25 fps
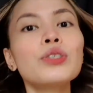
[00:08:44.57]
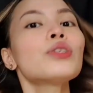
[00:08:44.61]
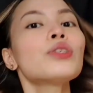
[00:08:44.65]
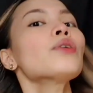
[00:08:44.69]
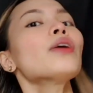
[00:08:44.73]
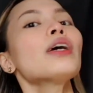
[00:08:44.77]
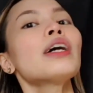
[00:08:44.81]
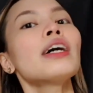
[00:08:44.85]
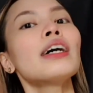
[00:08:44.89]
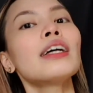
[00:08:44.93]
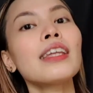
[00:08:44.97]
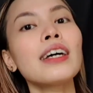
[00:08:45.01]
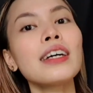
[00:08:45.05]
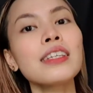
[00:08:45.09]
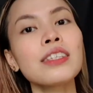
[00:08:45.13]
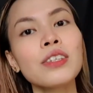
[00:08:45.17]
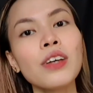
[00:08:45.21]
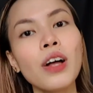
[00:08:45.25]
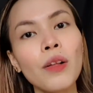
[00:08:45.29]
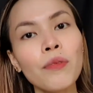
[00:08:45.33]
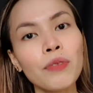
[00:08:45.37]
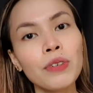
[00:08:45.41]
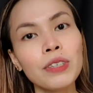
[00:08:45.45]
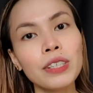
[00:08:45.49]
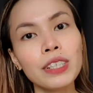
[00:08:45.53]
So that's
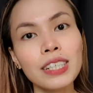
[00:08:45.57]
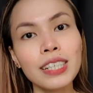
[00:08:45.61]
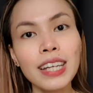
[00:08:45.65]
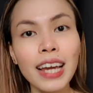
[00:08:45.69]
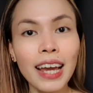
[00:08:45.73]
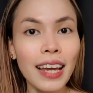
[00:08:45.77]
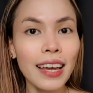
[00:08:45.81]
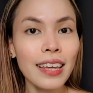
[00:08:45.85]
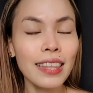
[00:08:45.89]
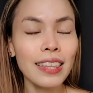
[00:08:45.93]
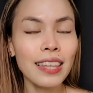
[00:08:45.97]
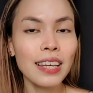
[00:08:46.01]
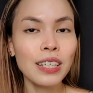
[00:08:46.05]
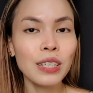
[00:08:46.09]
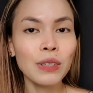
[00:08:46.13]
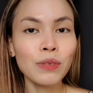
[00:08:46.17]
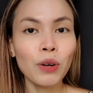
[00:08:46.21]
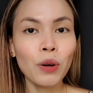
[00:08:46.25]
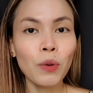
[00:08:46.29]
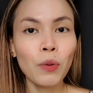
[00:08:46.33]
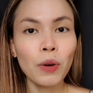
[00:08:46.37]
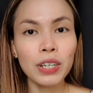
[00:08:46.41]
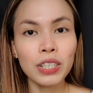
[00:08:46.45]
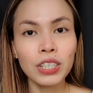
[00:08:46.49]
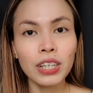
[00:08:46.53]
all for today. Thanks
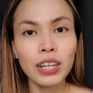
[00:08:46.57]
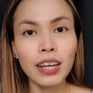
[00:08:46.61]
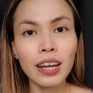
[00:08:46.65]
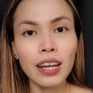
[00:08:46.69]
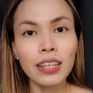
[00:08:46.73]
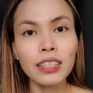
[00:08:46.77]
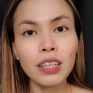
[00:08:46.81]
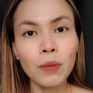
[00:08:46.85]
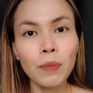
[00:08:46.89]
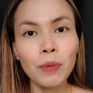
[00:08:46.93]
for watching guys.